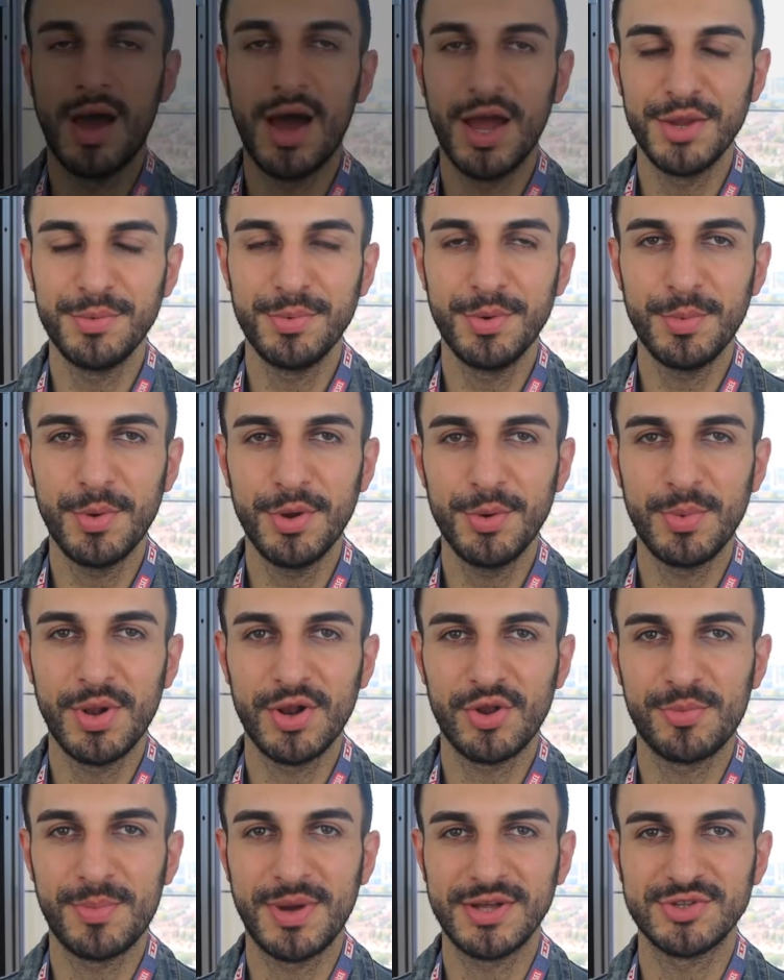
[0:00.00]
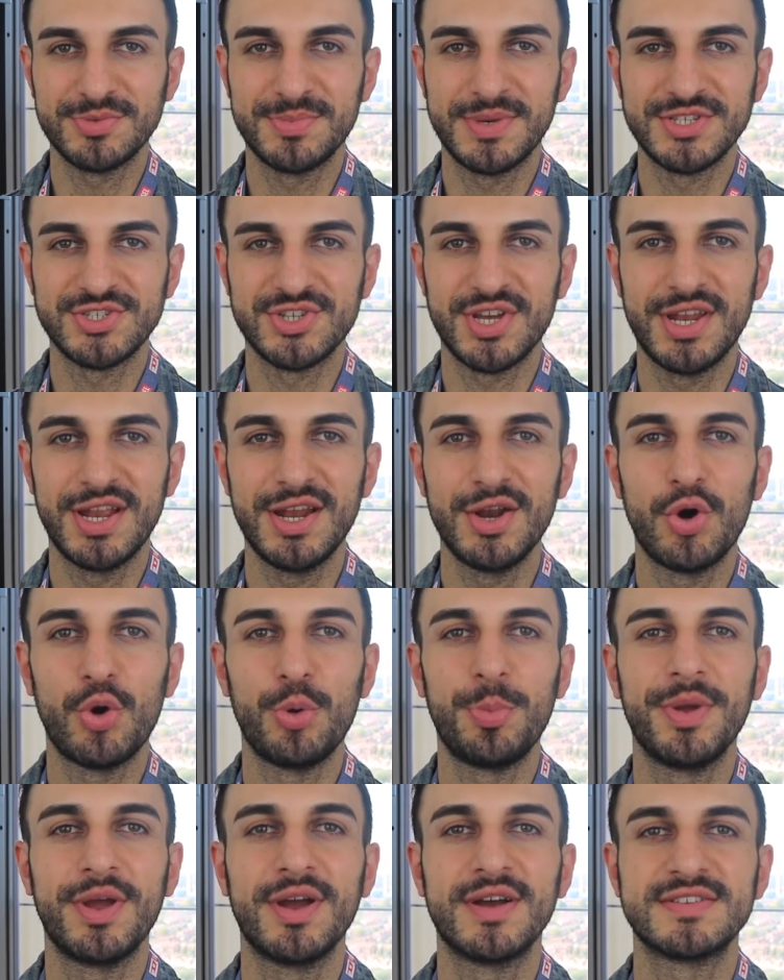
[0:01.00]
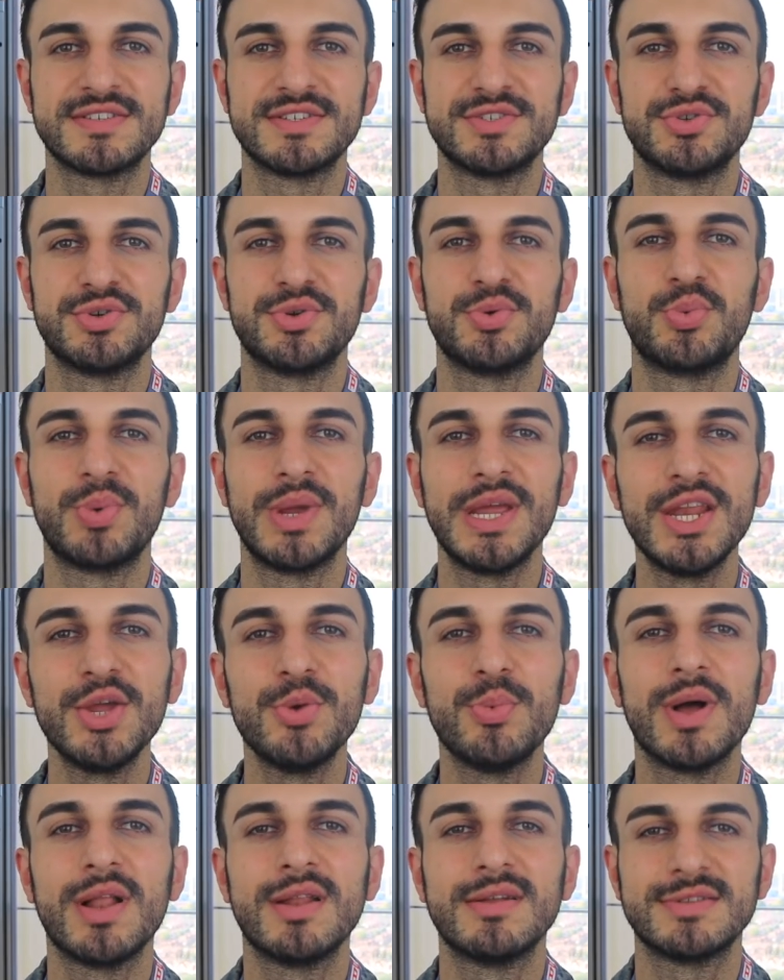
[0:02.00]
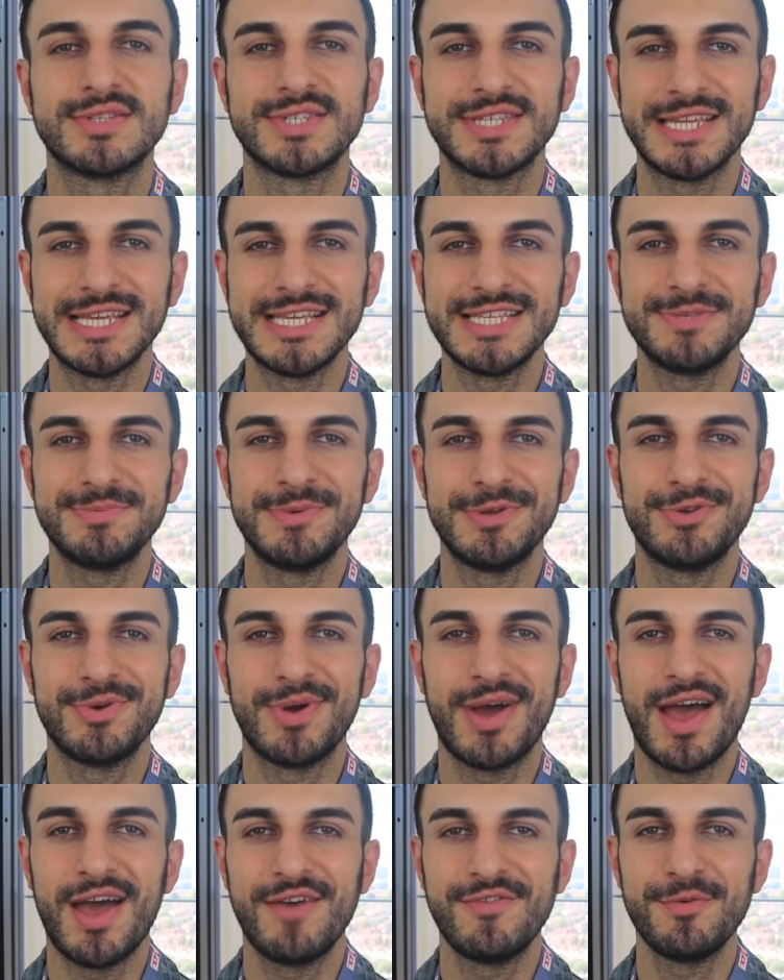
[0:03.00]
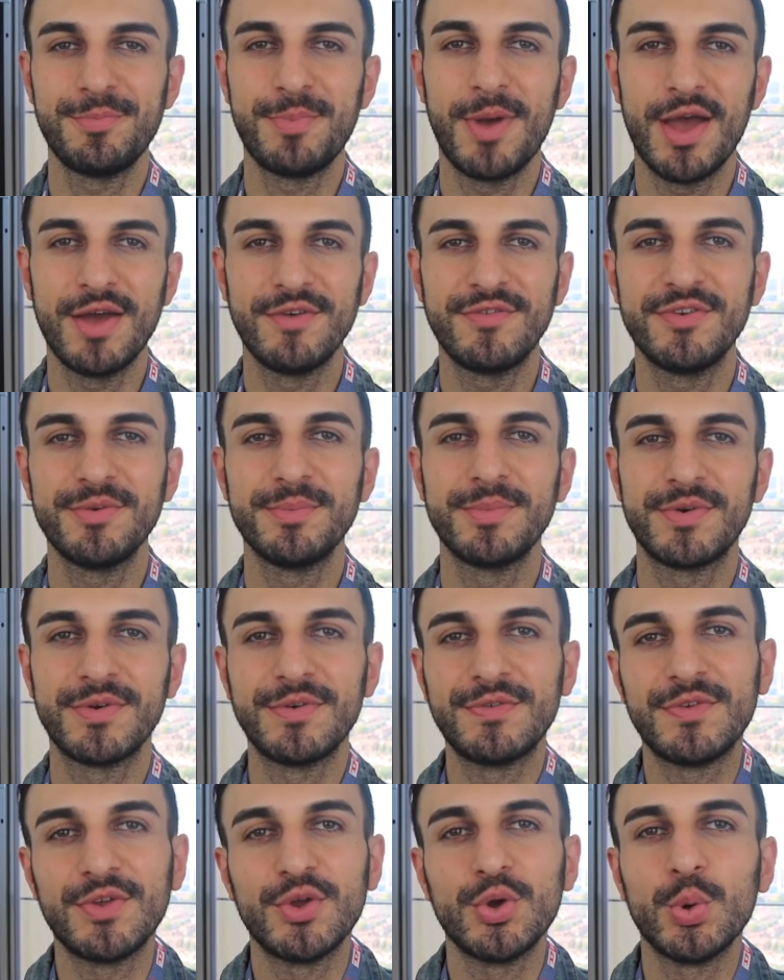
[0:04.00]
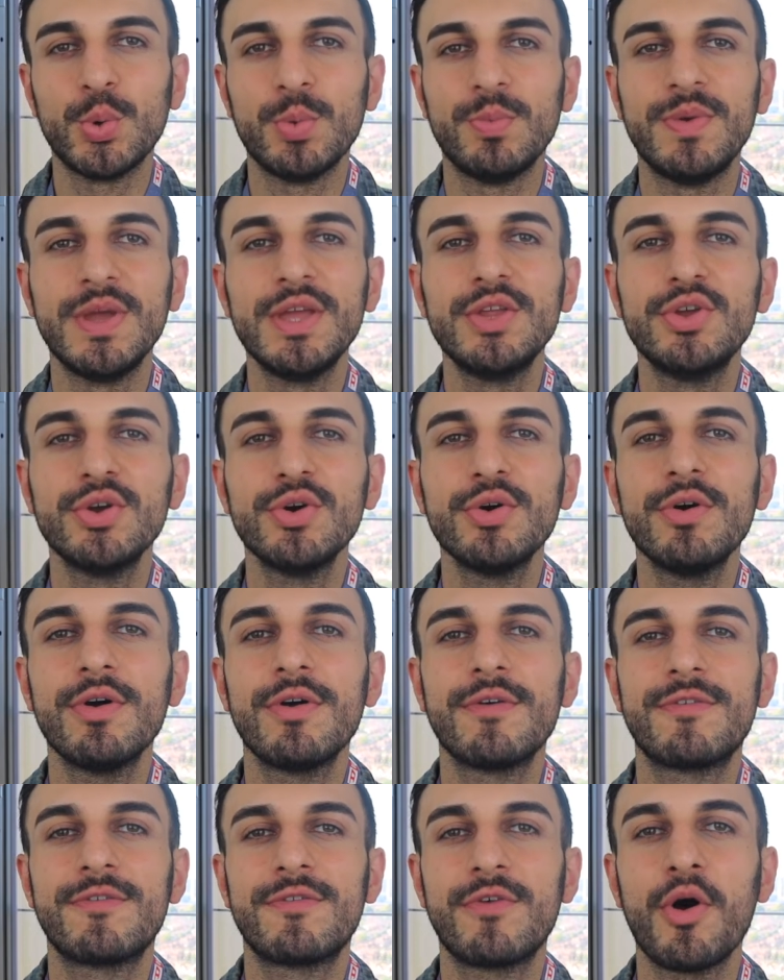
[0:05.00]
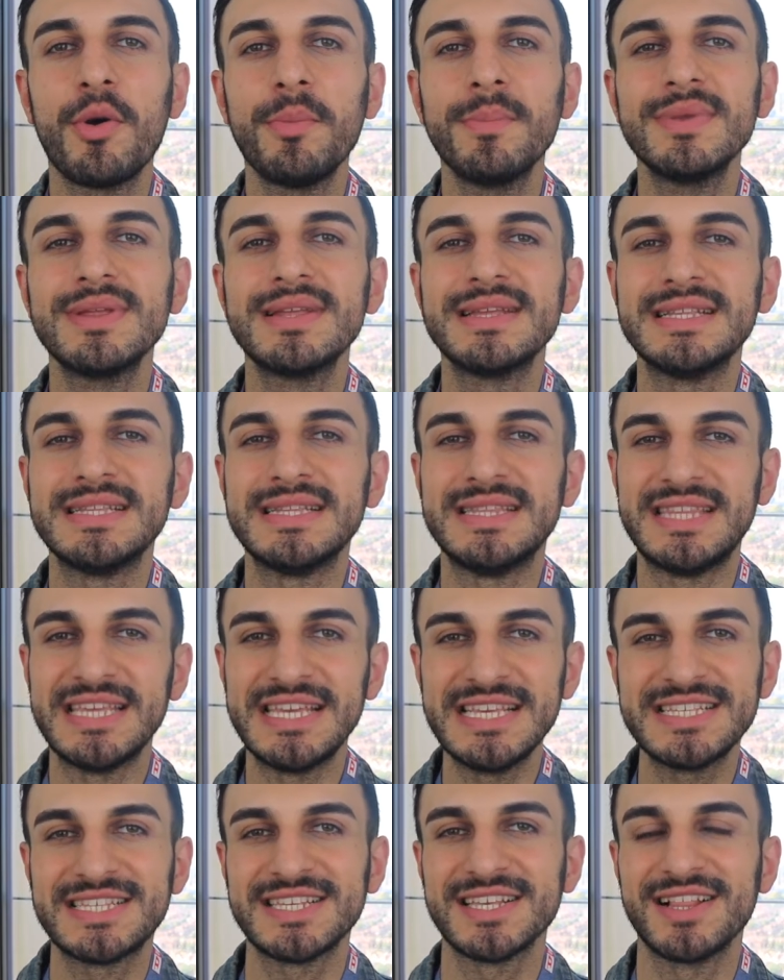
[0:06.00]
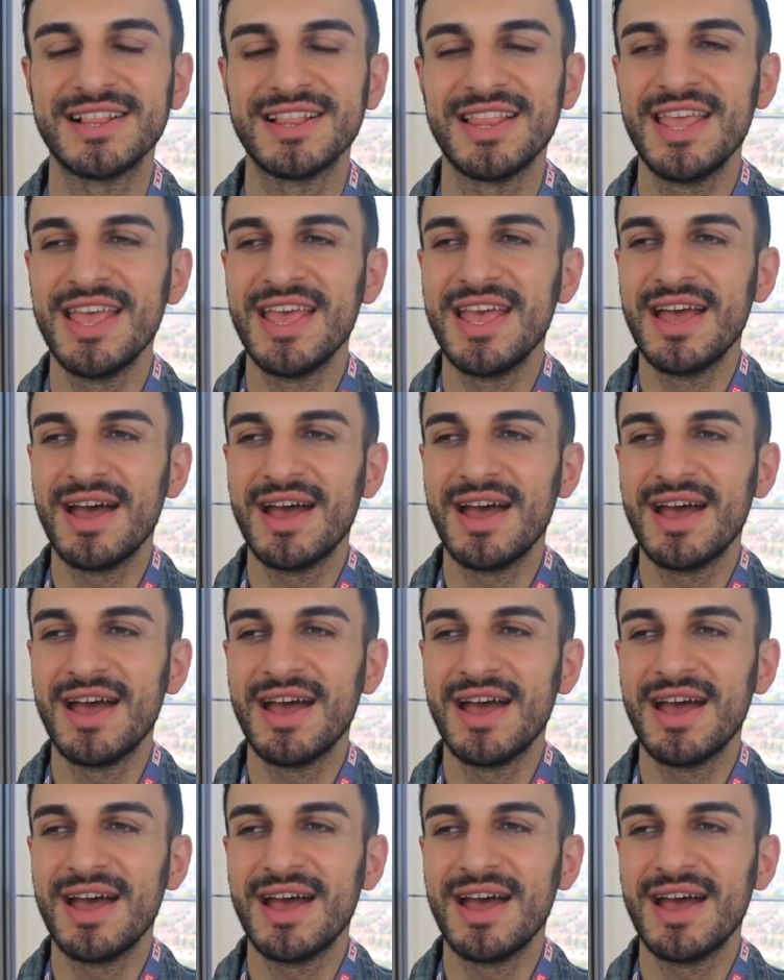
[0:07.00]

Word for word: Hi everyone, welcome back to my channel. Hope you guys are doing really well. In today's video I have a perfume review video from Diesel.